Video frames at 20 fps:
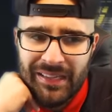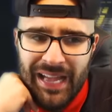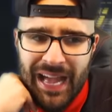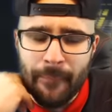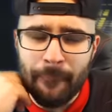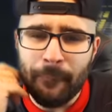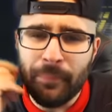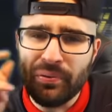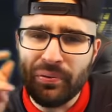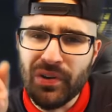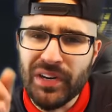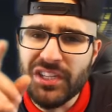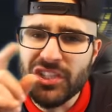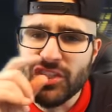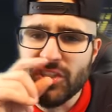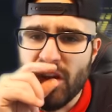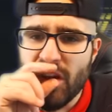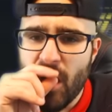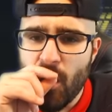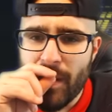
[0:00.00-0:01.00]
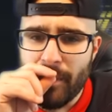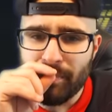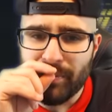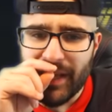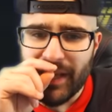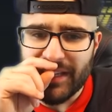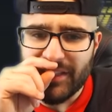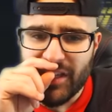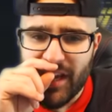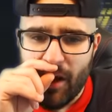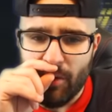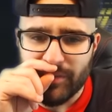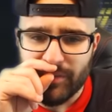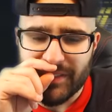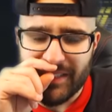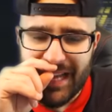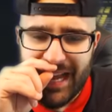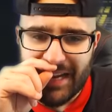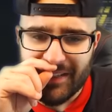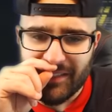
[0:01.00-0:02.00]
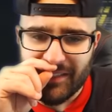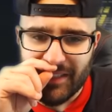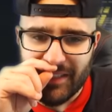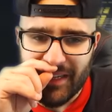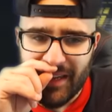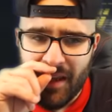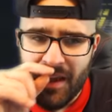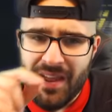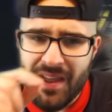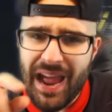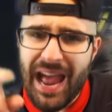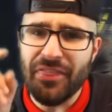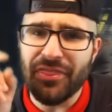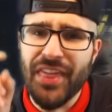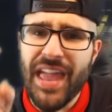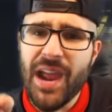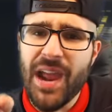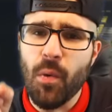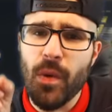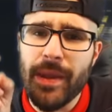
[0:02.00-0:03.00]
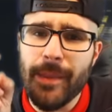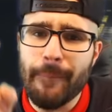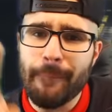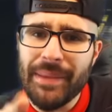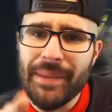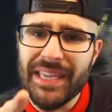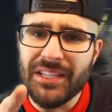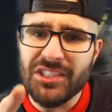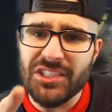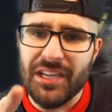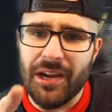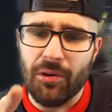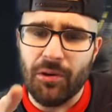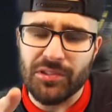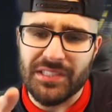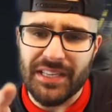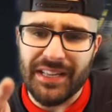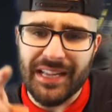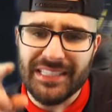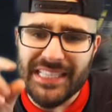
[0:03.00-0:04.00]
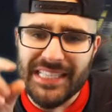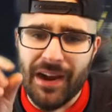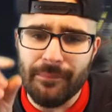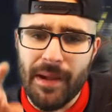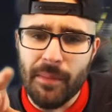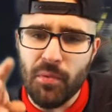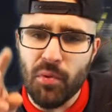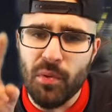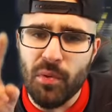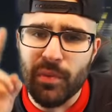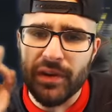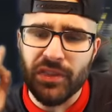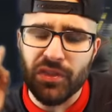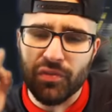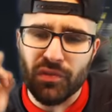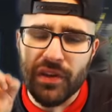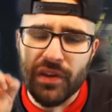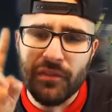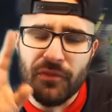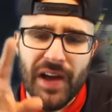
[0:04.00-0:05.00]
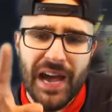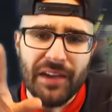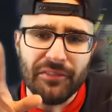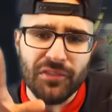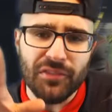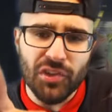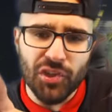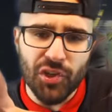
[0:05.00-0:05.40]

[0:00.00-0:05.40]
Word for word: I'm pretty sure we played Chelsea, actually. I think we beat Chelsea, because I remember we went three five